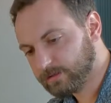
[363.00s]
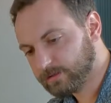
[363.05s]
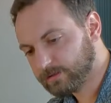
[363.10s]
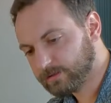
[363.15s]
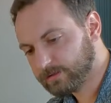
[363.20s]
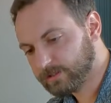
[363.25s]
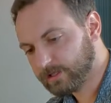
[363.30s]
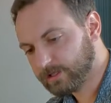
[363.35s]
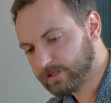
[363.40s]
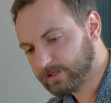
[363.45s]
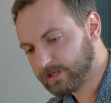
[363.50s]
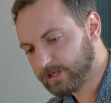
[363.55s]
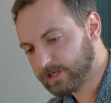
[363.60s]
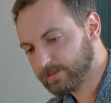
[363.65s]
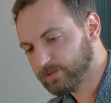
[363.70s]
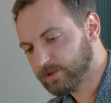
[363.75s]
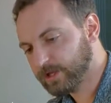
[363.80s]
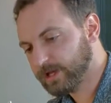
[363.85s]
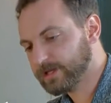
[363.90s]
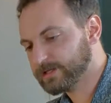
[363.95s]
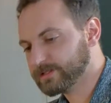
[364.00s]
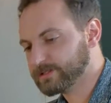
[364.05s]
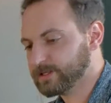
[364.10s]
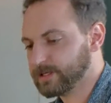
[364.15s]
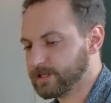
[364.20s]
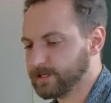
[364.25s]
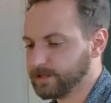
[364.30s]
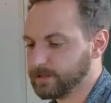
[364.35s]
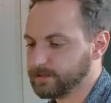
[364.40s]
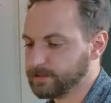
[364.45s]
the data cable has
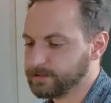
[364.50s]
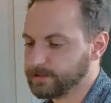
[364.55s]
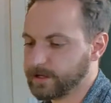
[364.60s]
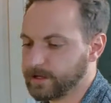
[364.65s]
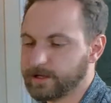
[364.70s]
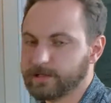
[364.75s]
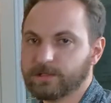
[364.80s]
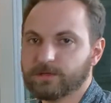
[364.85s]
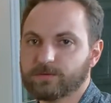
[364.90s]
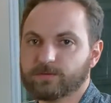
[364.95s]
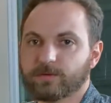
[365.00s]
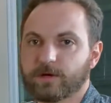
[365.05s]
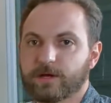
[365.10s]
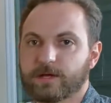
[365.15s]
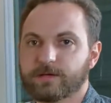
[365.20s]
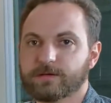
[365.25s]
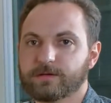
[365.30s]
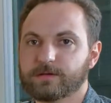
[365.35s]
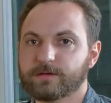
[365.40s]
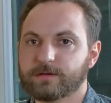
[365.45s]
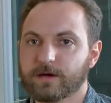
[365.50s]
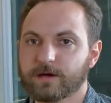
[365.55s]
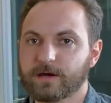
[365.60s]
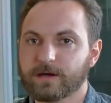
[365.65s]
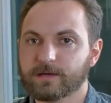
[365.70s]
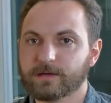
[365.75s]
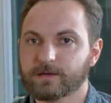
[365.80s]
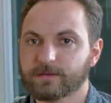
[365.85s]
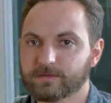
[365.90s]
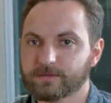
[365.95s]
a tiny red
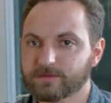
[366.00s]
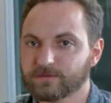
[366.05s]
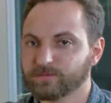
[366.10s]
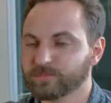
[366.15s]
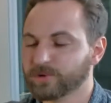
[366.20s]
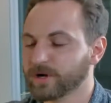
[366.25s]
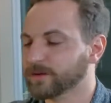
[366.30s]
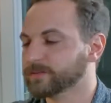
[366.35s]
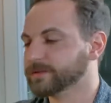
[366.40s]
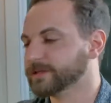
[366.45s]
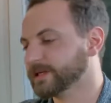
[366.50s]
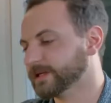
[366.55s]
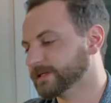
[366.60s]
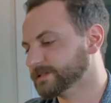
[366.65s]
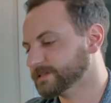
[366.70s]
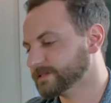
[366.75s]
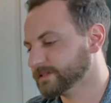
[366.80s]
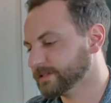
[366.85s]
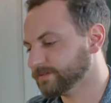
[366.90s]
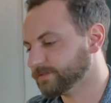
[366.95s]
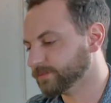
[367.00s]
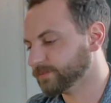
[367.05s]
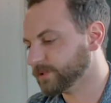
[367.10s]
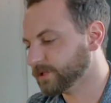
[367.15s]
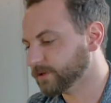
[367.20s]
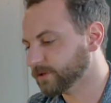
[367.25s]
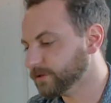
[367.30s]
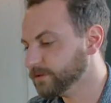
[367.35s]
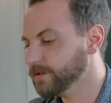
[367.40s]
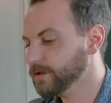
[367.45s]
dot. Probably can't see from
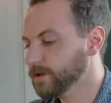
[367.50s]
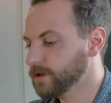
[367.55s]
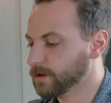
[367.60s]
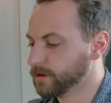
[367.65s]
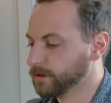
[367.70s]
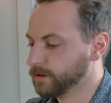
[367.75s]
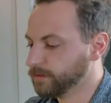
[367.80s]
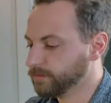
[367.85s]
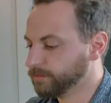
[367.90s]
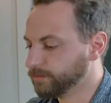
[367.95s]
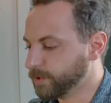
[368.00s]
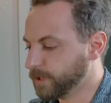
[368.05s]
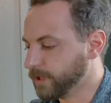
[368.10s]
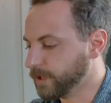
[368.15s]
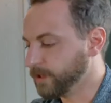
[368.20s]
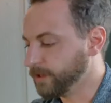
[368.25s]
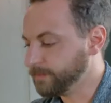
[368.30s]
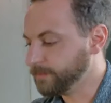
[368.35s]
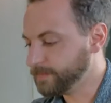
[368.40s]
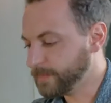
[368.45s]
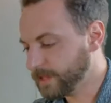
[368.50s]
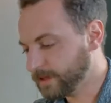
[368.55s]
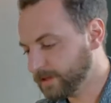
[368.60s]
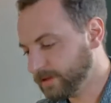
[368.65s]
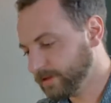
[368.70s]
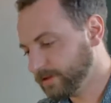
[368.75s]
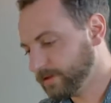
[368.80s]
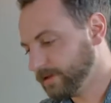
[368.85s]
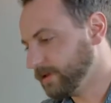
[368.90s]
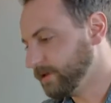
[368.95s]
here. But
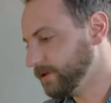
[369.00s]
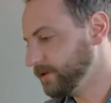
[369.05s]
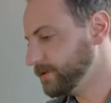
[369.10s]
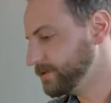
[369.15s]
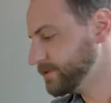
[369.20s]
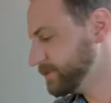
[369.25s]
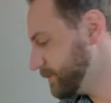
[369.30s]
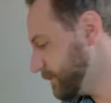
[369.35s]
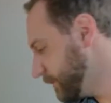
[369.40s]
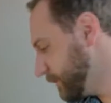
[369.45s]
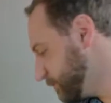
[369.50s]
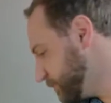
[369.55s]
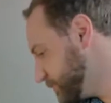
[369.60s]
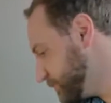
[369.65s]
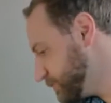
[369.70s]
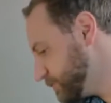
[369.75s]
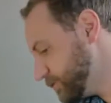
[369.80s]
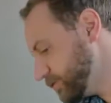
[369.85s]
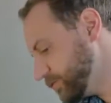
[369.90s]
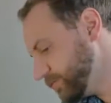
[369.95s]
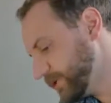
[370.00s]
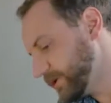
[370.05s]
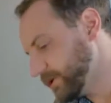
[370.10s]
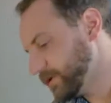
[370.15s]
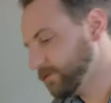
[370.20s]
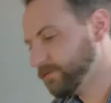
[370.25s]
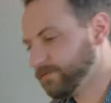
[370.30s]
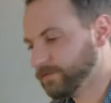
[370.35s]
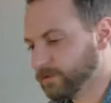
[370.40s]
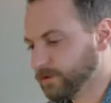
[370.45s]
it is, I'm
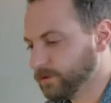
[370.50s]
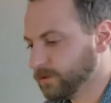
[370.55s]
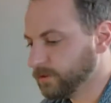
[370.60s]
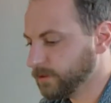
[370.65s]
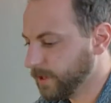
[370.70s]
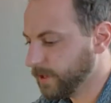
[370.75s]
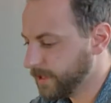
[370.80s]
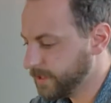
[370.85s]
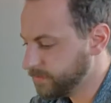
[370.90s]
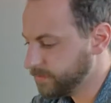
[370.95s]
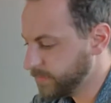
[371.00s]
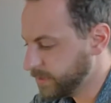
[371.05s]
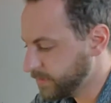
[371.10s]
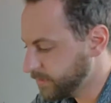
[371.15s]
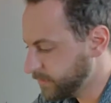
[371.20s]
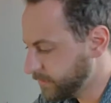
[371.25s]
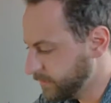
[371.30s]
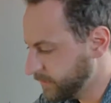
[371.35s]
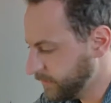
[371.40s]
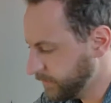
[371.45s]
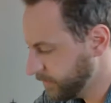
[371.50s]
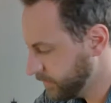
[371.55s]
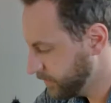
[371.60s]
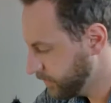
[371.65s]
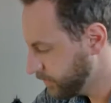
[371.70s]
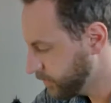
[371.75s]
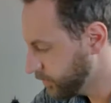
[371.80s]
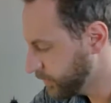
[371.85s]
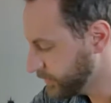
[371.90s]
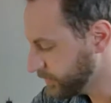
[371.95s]
assuming, for alignment
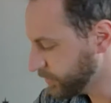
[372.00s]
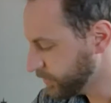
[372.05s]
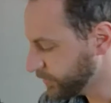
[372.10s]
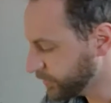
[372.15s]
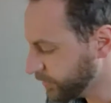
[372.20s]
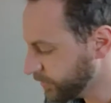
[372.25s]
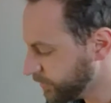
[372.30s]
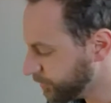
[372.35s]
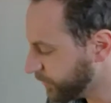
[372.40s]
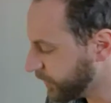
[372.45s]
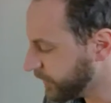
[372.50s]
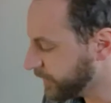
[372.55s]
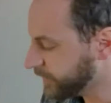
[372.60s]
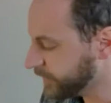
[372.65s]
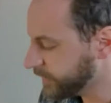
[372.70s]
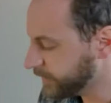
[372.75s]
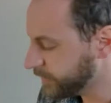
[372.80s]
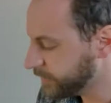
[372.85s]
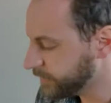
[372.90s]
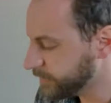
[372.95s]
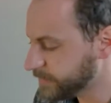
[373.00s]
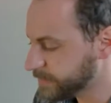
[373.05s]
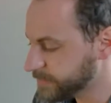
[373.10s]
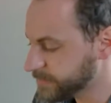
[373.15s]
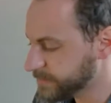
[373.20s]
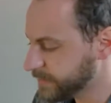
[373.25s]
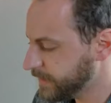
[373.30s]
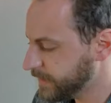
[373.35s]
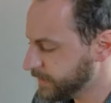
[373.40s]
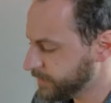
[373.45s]
when you're plugging it into the
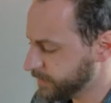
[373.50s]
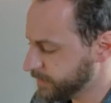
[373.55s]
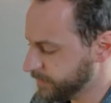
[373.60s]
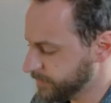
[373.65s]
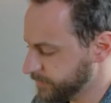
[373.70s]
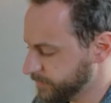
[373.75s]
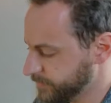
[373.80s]
scanner.